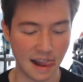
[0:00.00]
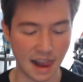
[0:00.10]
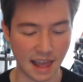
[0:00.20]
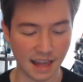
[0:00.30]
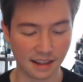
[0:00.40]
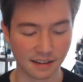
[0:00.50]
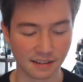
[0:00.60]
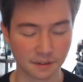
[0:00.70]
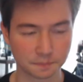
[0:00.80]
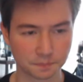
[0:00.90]

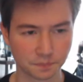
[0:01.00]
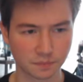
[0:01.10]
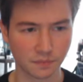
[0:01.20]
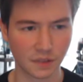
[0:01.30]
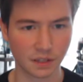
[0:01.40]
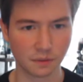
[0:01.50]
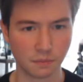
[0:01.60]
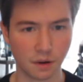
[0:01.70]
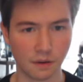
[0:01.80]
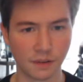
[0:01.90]
and
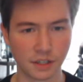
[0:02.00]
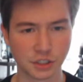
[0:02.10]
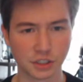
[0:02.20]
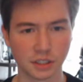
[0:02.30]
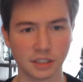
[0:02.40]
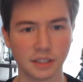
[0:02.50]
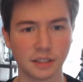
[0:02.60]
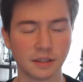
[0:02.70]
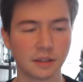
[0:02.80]
eventually